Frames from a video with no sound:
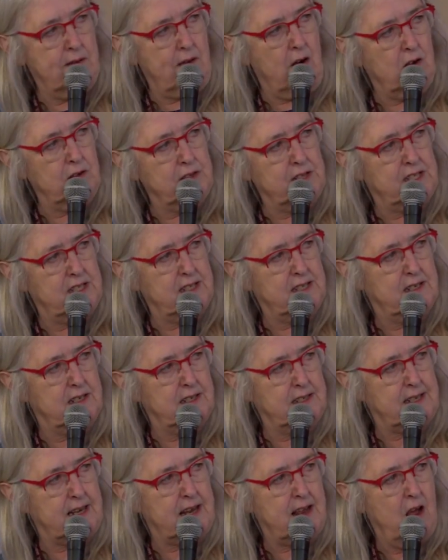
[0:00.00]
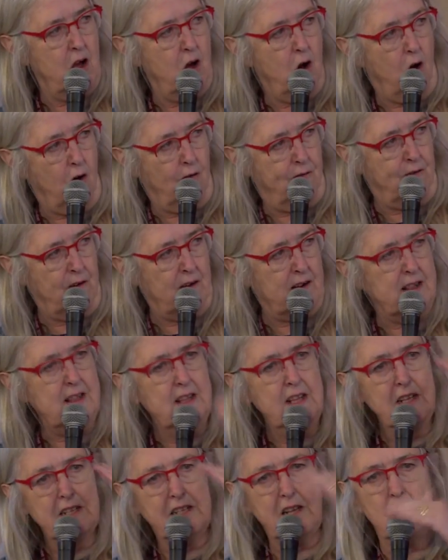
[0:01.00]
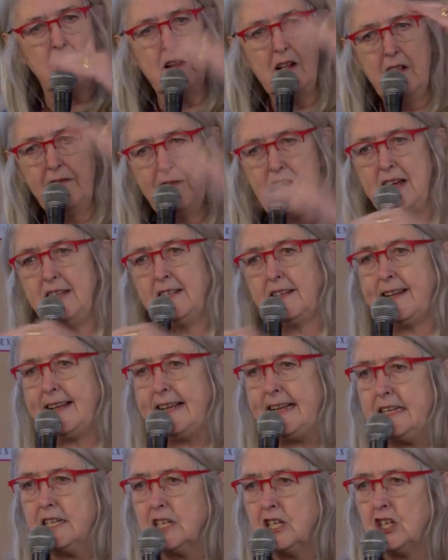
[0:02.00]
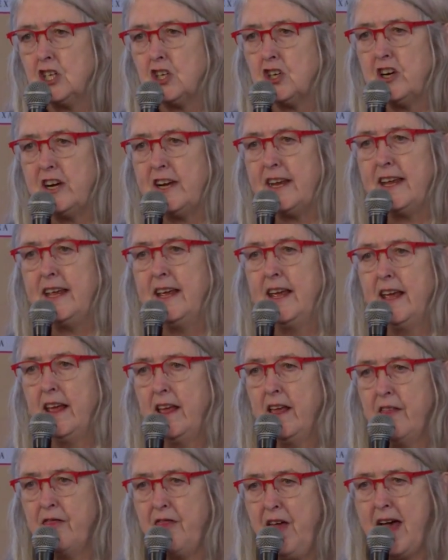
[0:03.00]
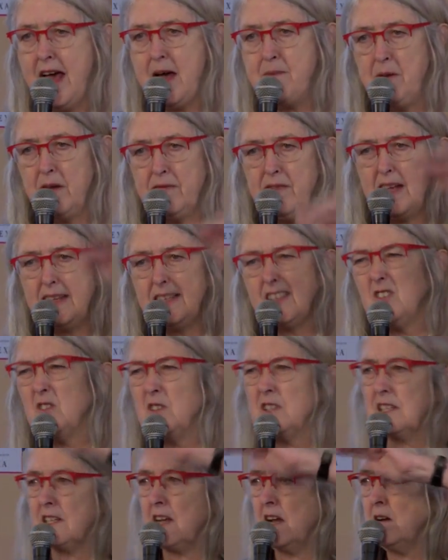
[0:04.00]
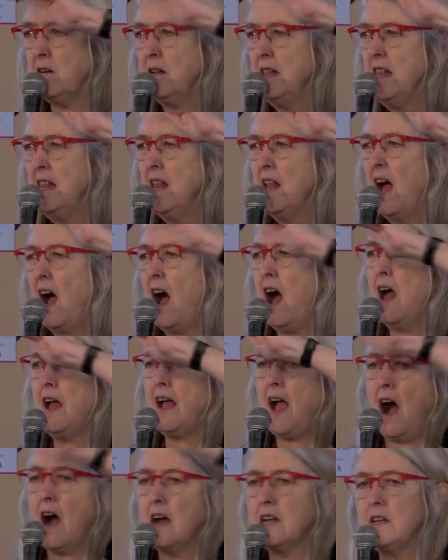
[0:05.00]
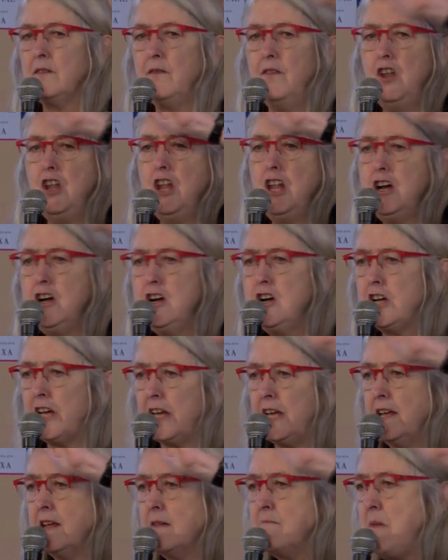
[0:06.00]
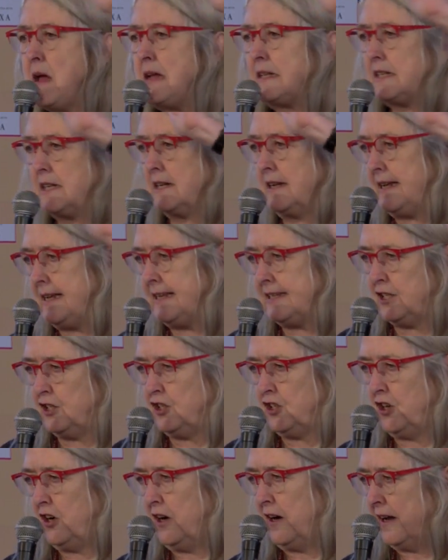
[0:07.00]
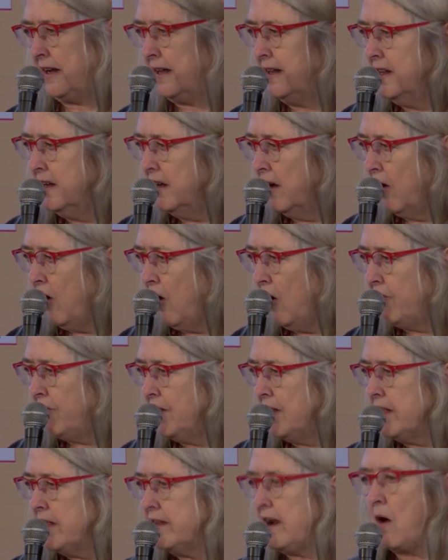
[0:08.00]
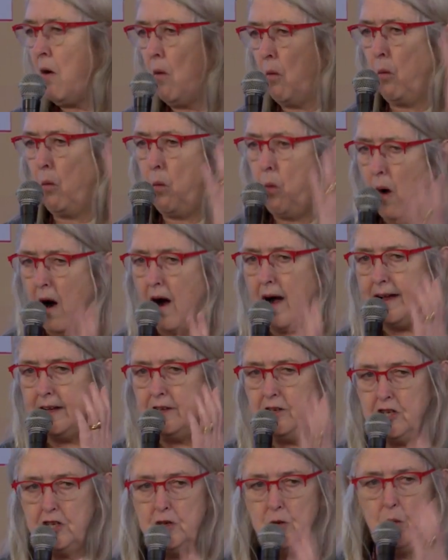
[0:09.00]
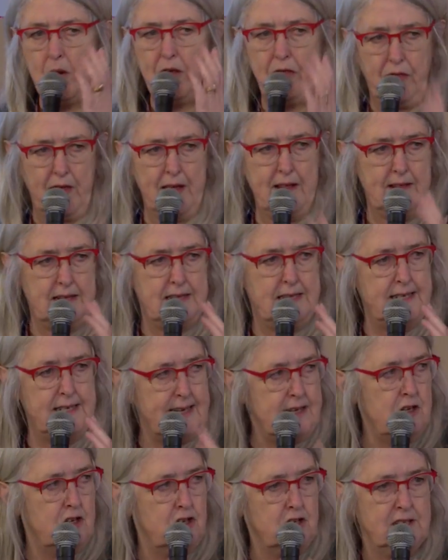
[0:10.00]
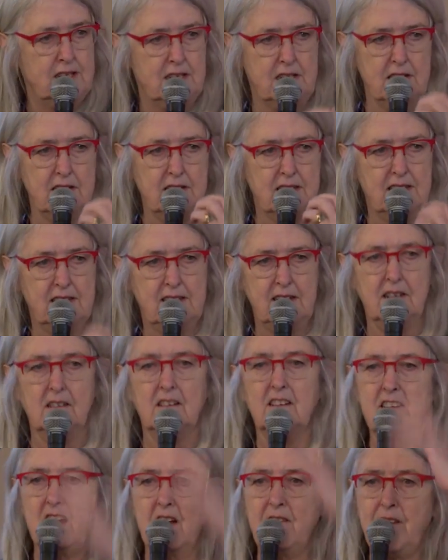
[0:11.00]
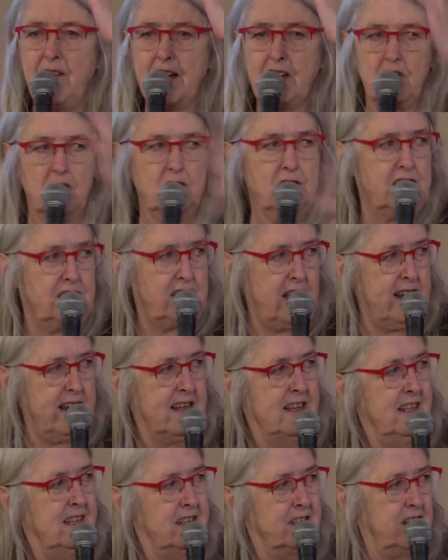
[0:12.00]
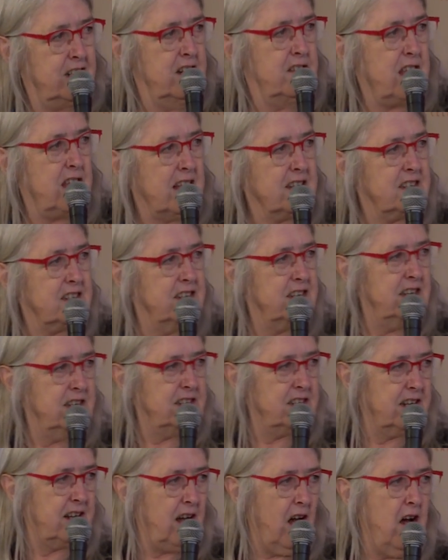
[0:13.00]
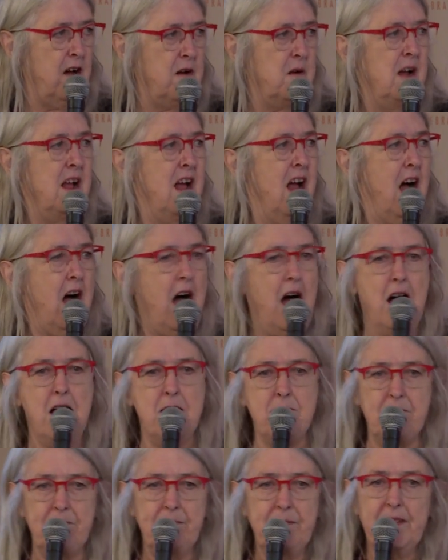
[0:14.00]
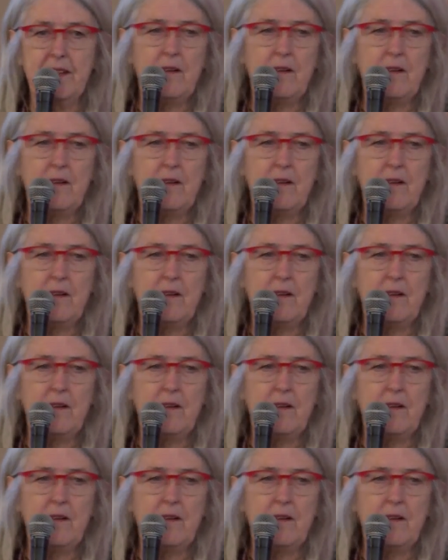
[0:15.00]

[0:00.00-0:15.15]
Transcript: of answers does it offer? So there's a history there, but there's also a kind of lurking meta-history of, you know, why do we think this is interesting still? You know, for God's sake, two thousand years ago, um,